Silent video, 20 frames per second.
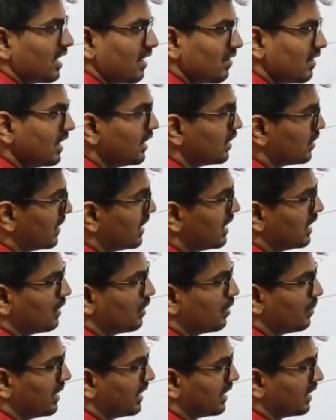traveling 20
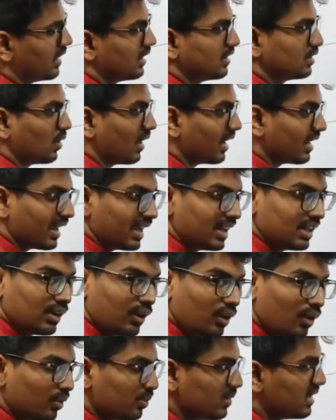km. So again,
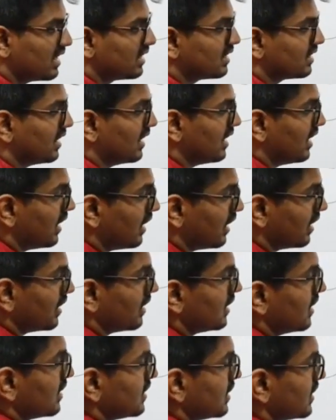obviously,
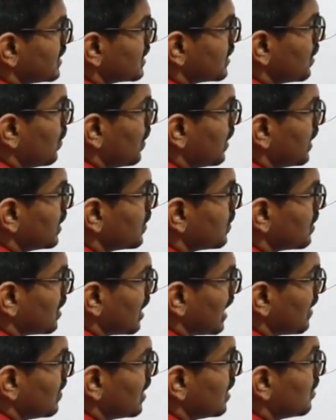this is going to
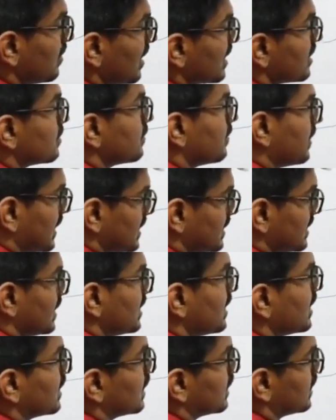travel much
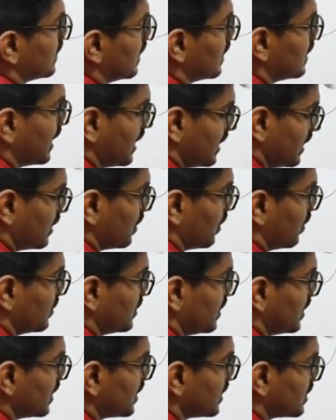faster than that
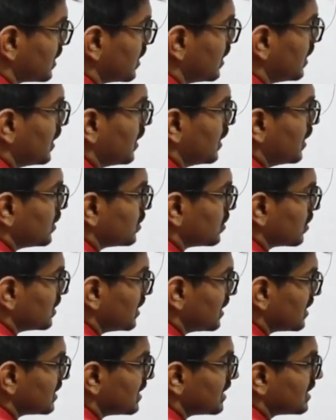of this. So
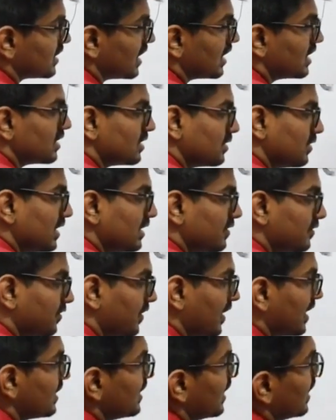this distance will
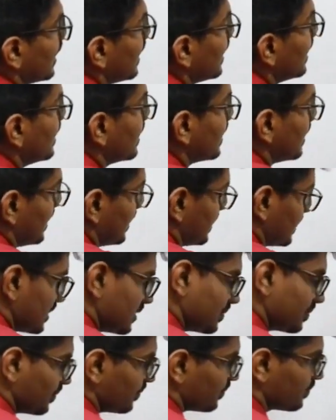further
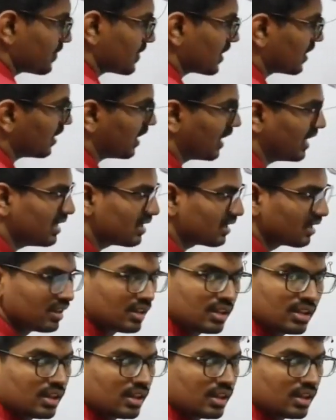increase, right?